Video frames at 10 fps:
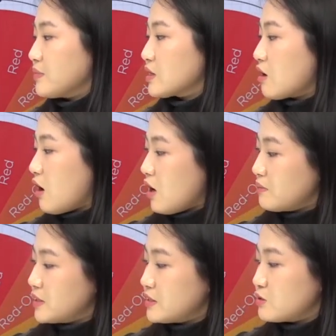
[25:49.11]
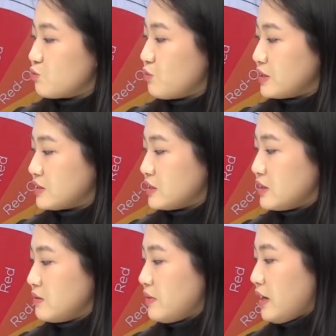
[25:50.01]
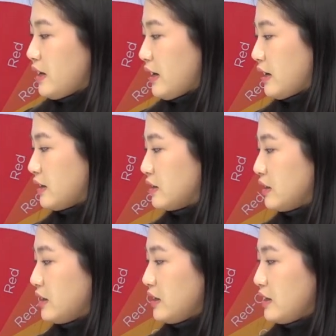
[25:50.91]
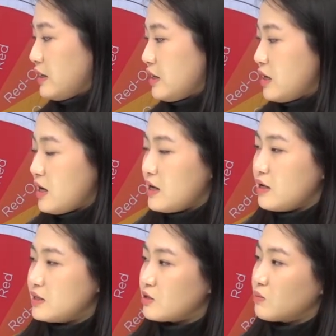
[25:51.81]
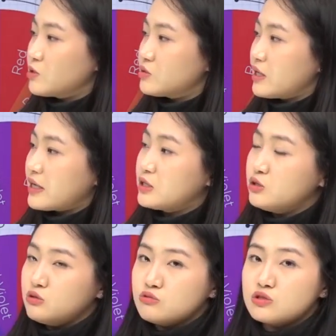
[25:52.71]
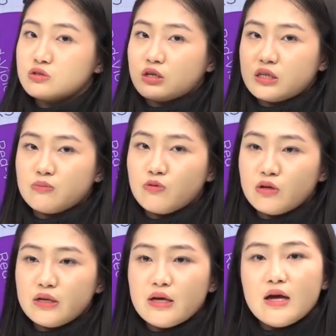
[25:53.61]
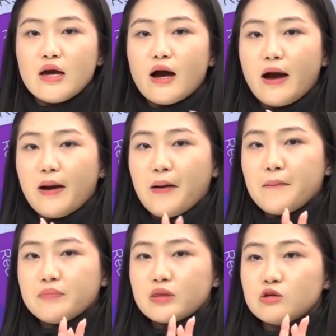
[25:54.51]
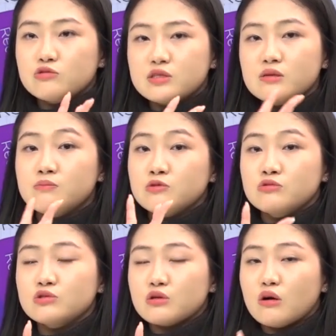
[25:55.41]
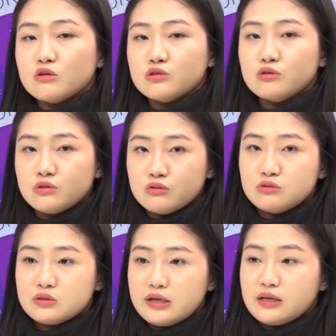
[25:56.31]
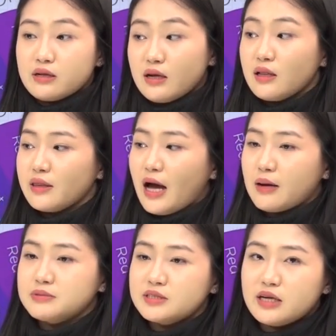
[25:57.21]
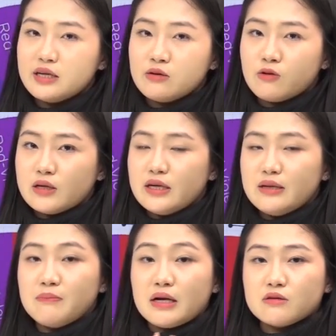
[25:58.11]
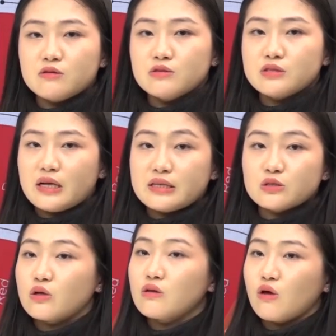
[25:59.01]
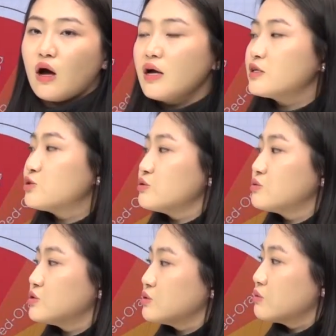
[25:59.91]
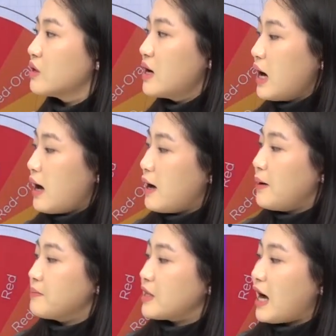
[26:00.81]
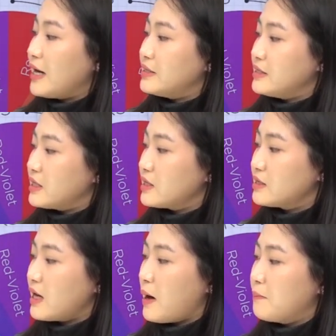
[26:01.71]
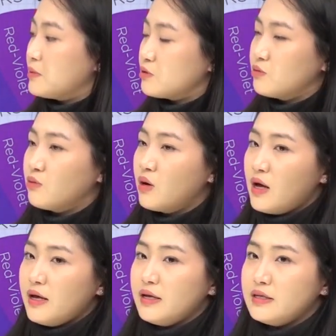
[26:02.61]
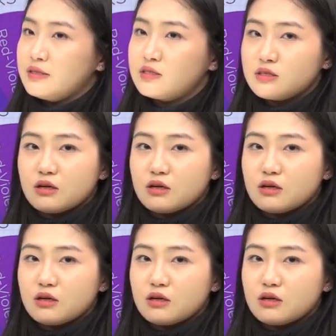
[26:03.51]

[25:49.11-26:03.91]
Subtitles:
calmness, wisdom, and it's almost like a new starting point. Usually blues are also used in a lab setting or in medical settings a lot due to the idea that blue is